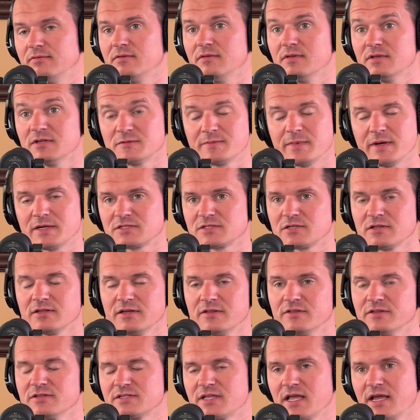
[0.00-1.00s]
Especially in
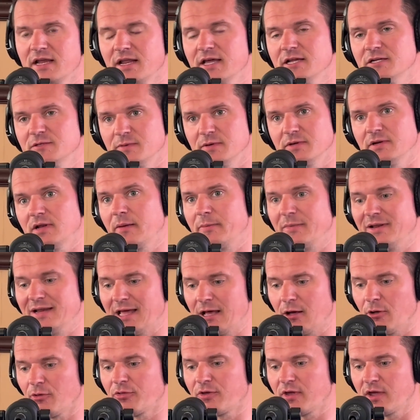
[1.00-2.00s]
this day and age, but I mean,
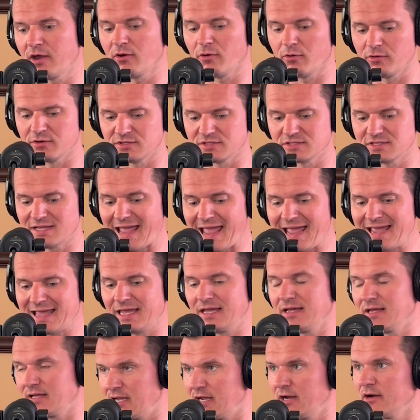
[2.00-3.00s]
healthcare or just
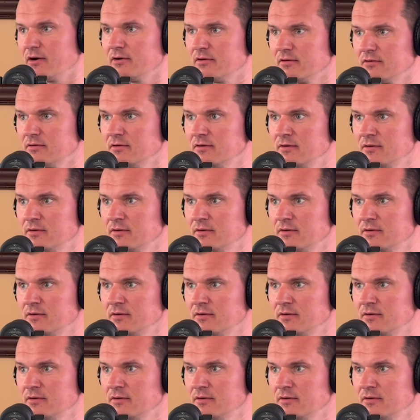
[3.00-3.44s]
taking care